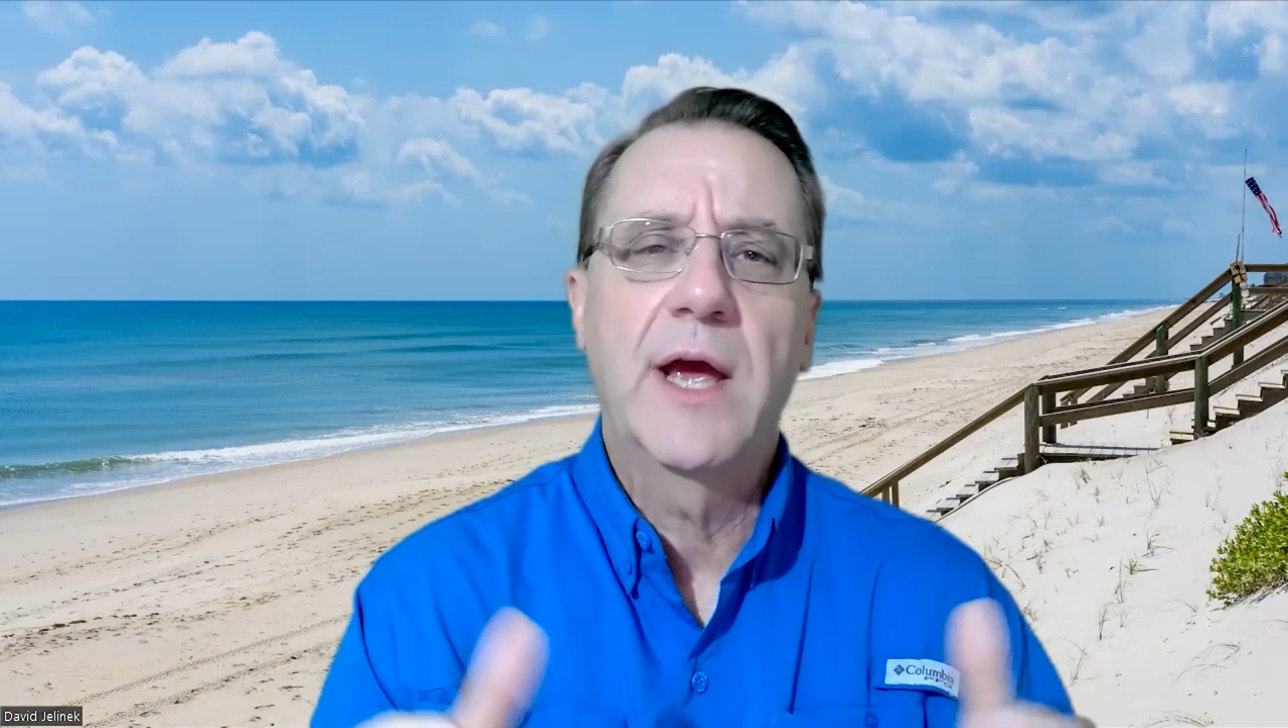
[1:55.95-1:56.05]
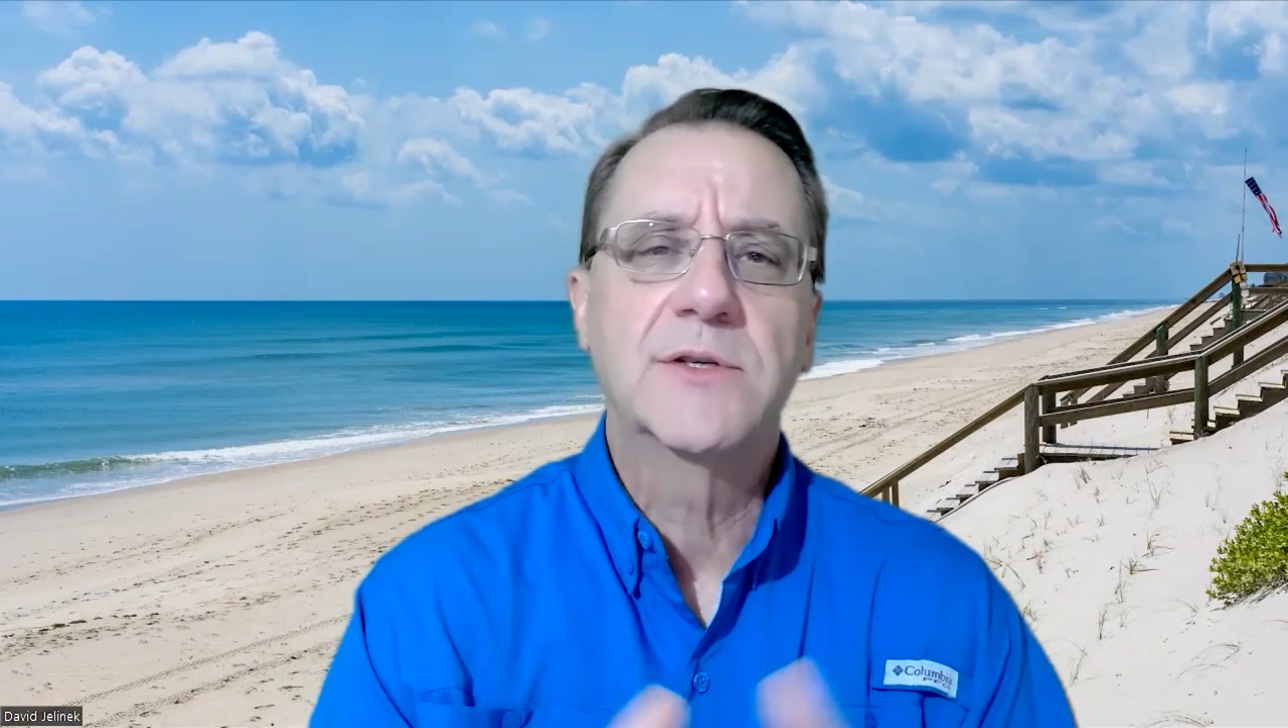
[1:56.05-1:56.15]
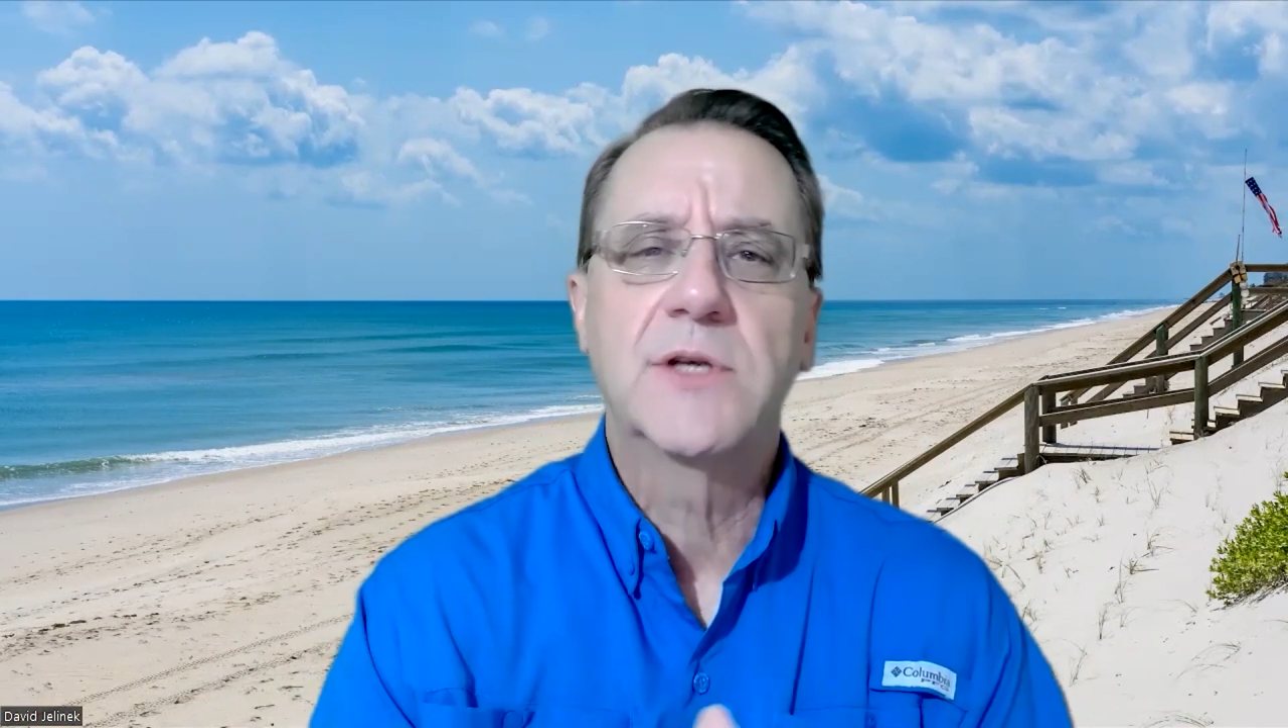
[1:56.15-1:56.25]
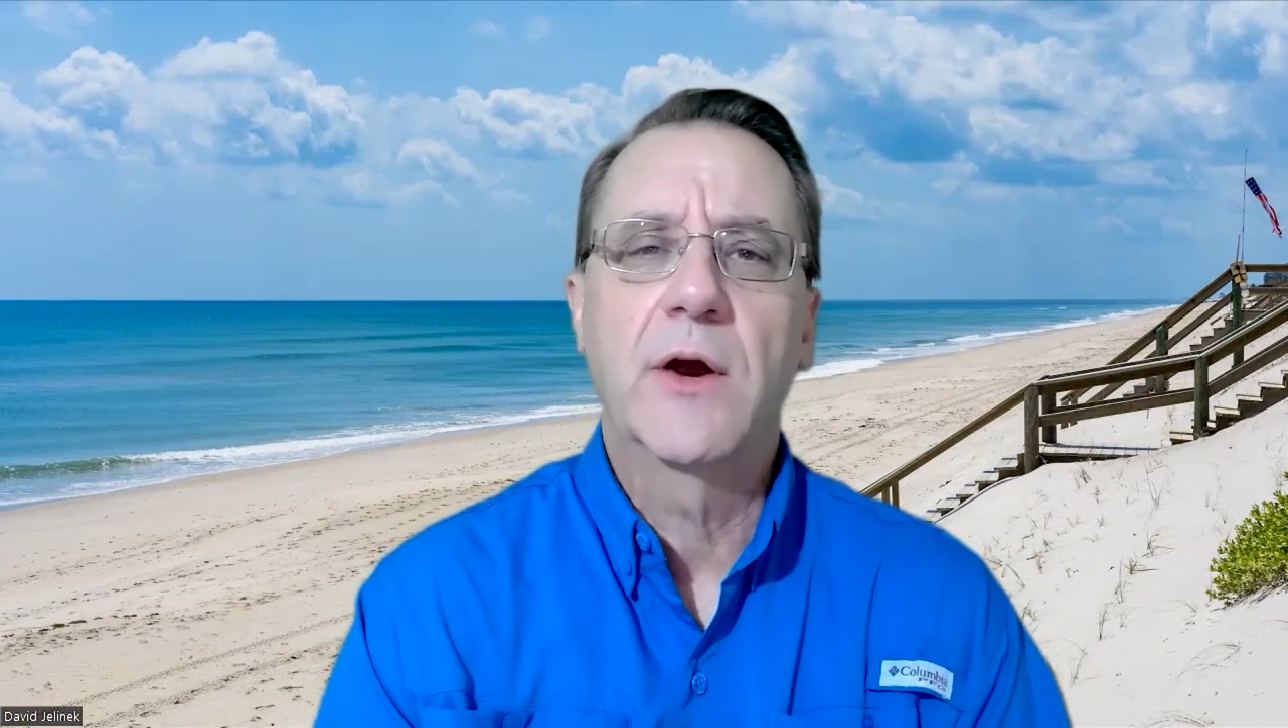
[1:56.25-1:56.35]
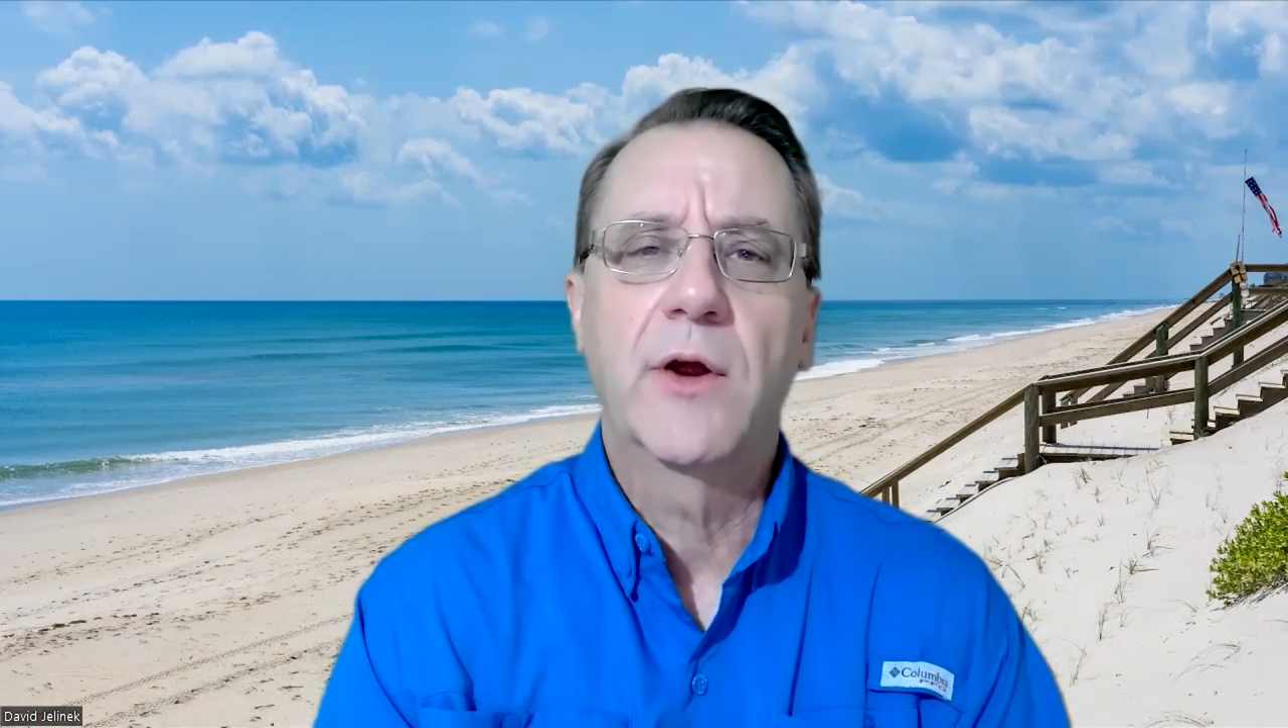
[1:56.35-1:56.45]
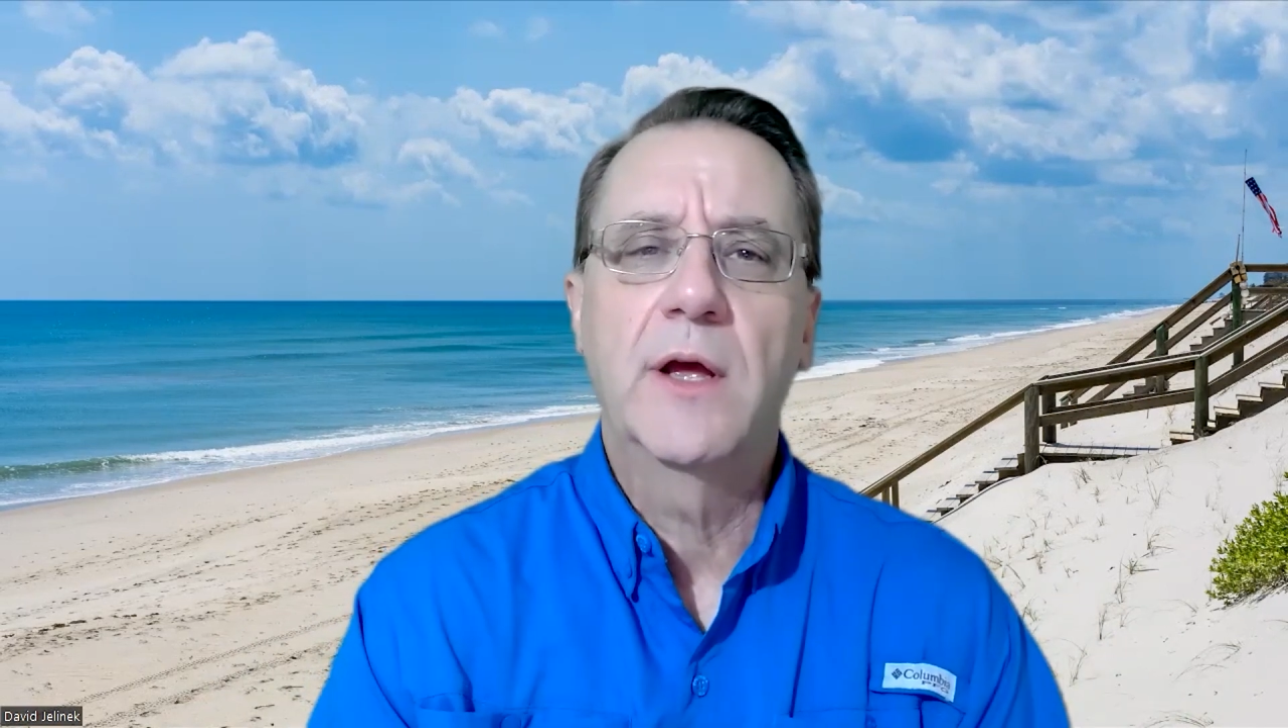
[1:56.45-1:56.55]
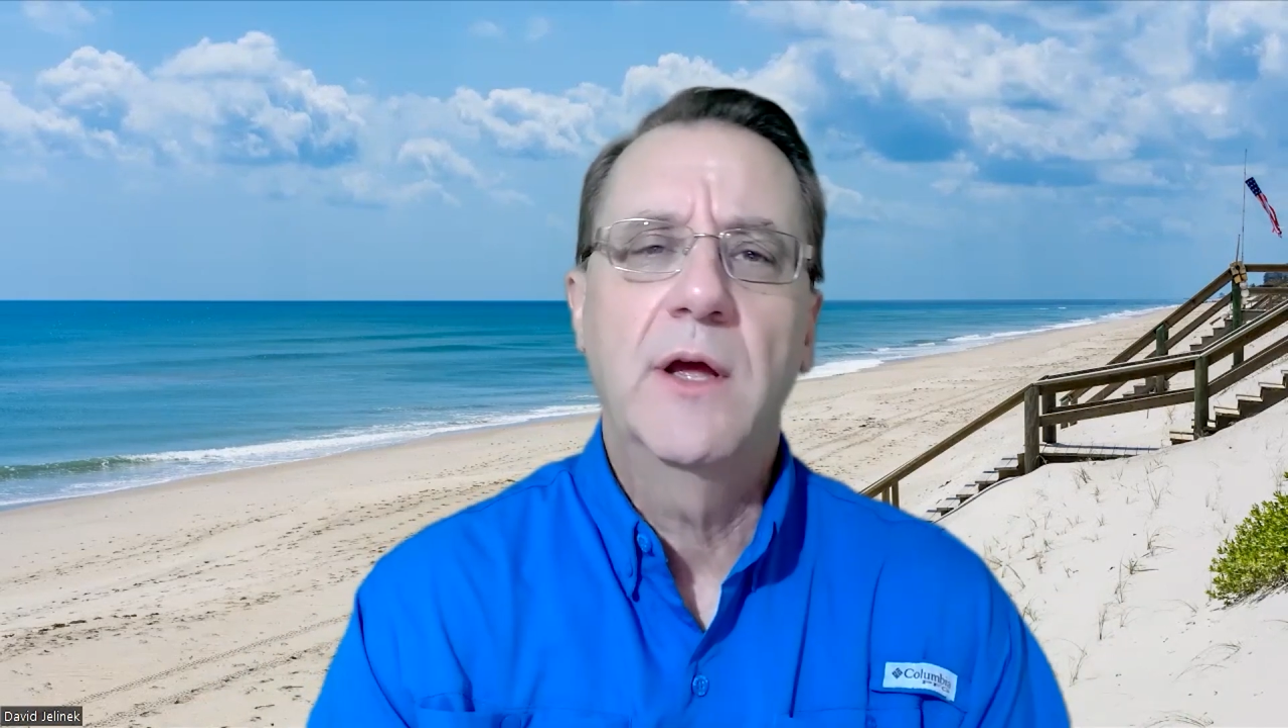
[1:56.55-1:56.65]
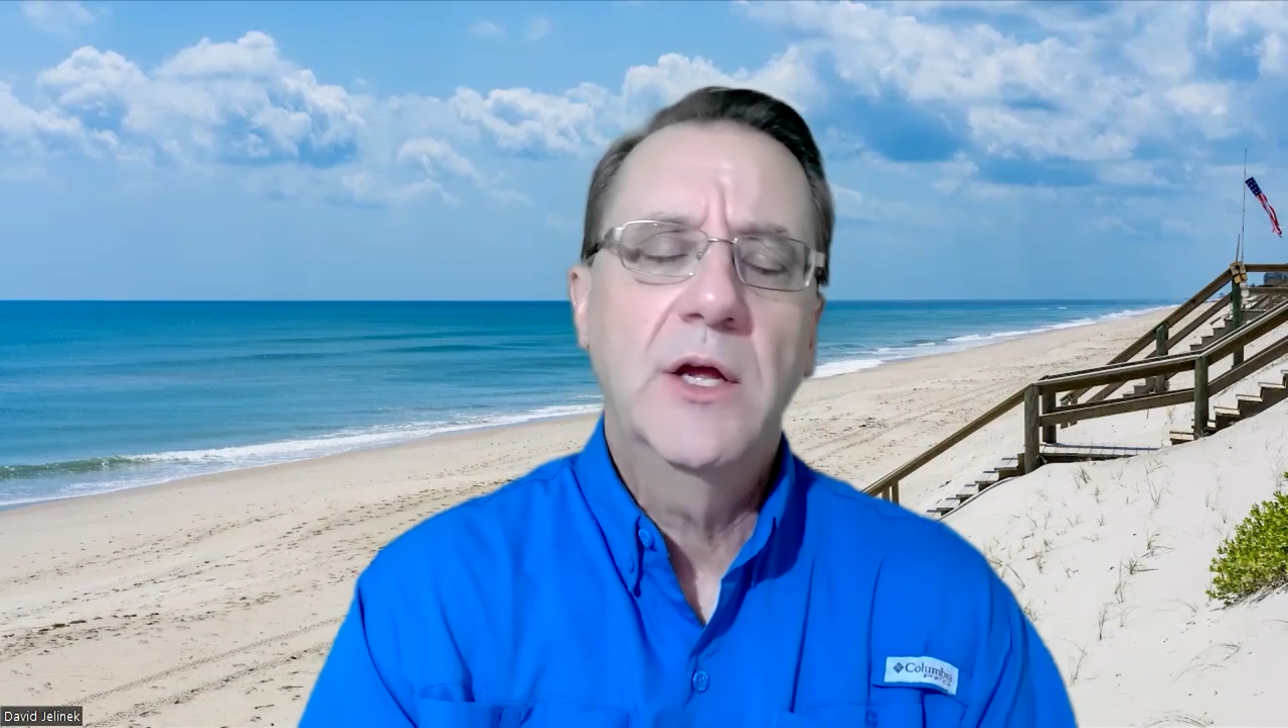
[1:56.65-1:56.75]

nice area,